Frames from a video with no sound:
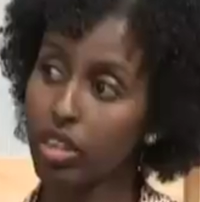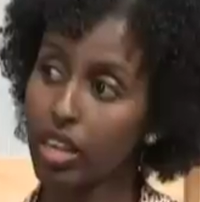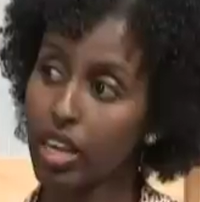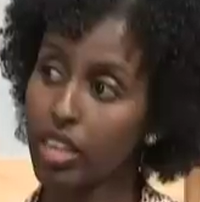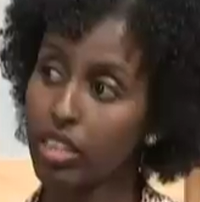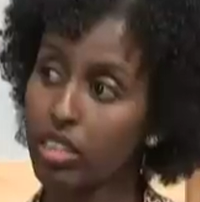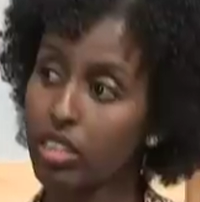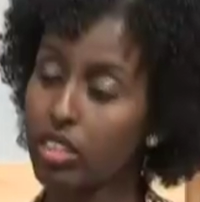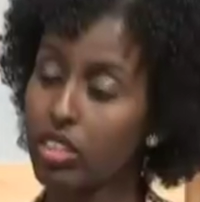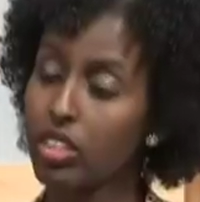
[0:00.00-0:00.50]

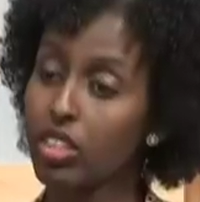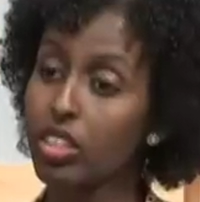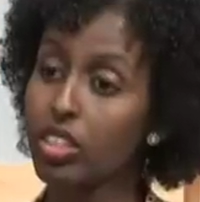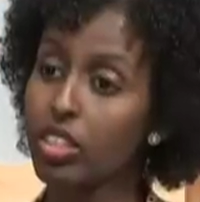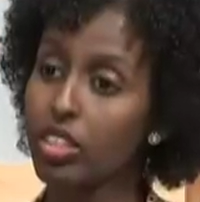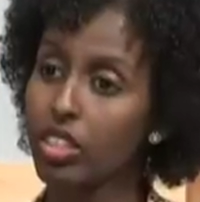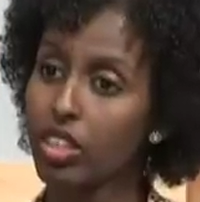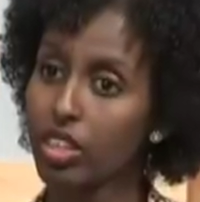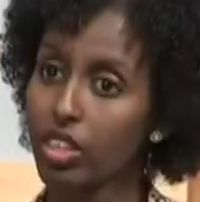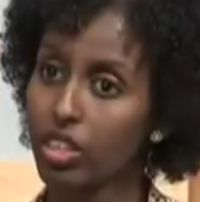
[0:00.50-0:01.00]
last
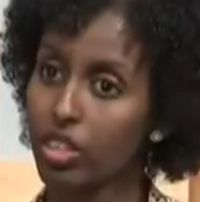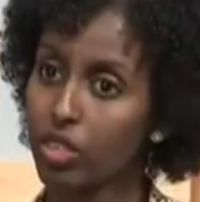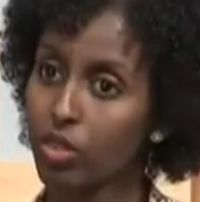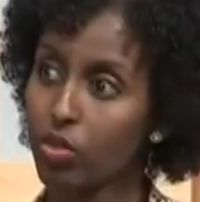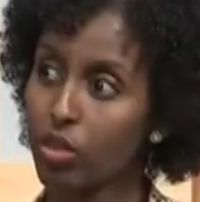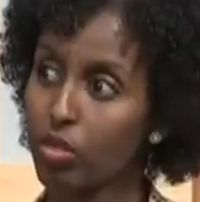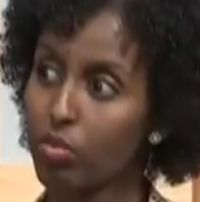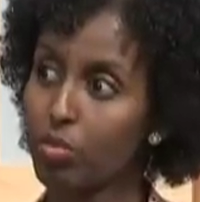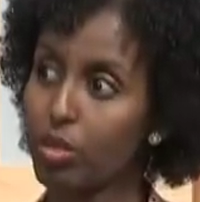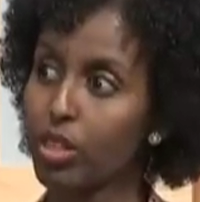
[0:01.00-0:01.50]
three years,
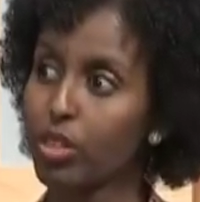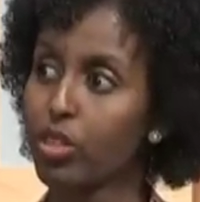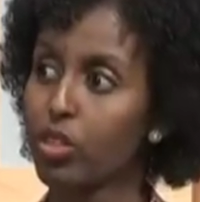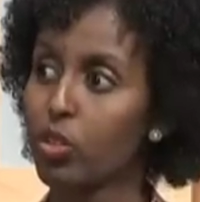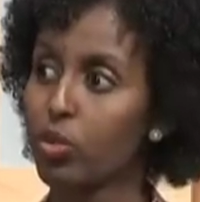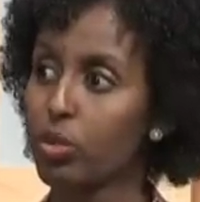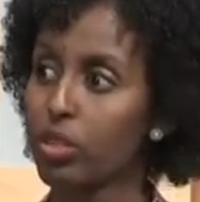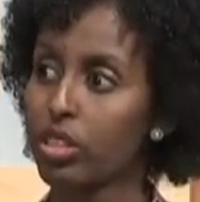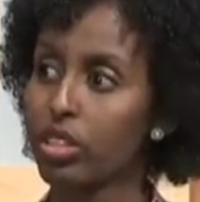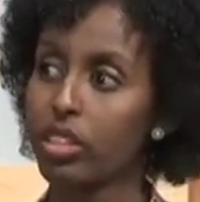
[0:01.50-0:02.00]
we have been
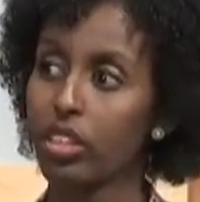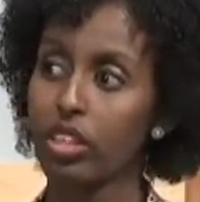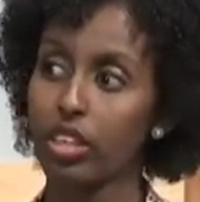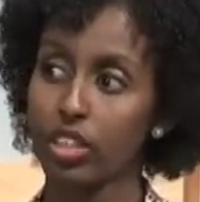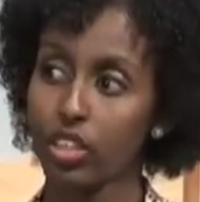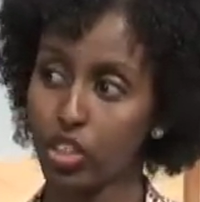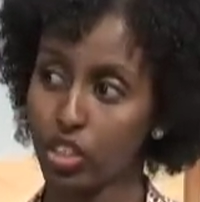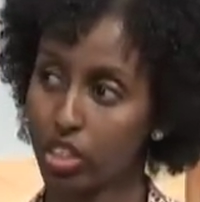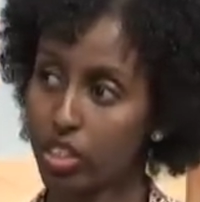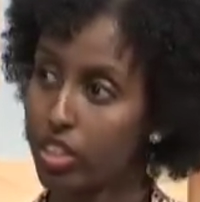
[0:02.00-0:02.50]
doing
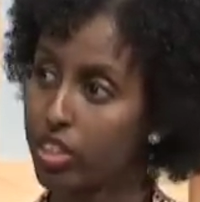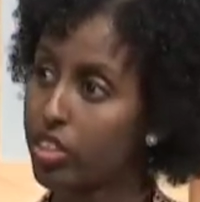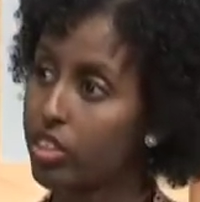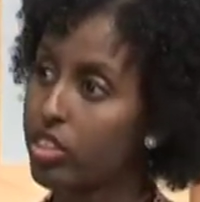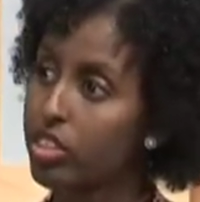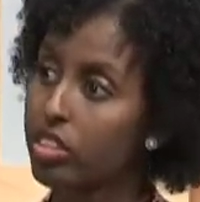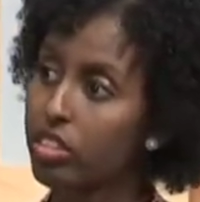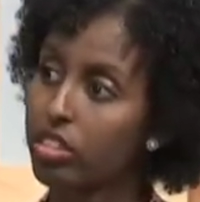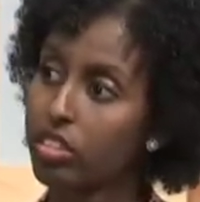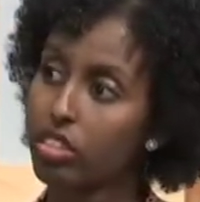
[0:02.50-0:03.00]

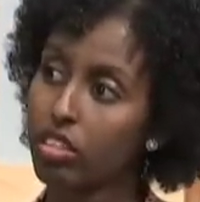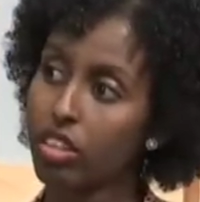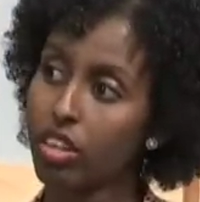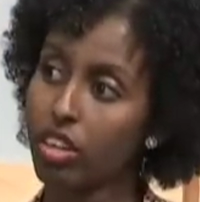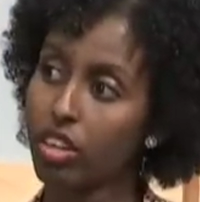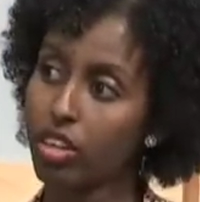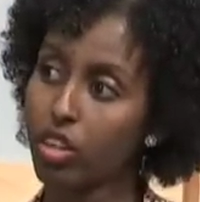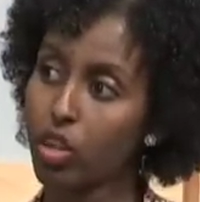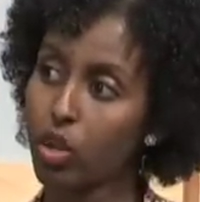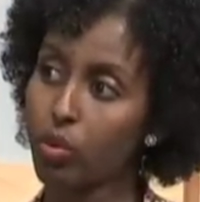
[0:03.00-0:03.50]
education, uh, -huh.